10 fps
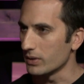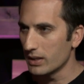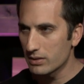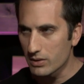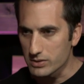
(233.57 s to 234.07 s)

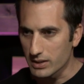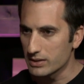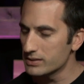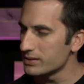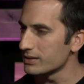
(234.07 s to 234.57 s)
in those
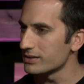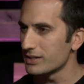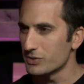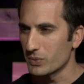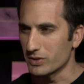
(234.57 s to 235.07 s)

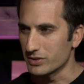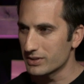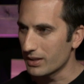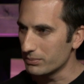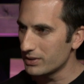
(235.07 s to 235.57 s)
instances when you're
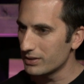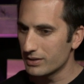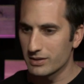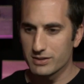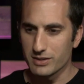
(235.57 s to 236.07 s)
tempted
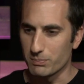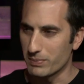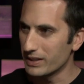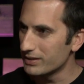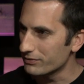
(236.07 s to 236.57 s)
to
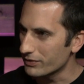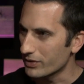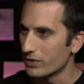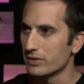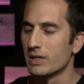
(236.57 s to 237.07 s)
be
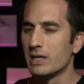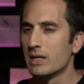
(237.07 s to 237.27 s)
difficult,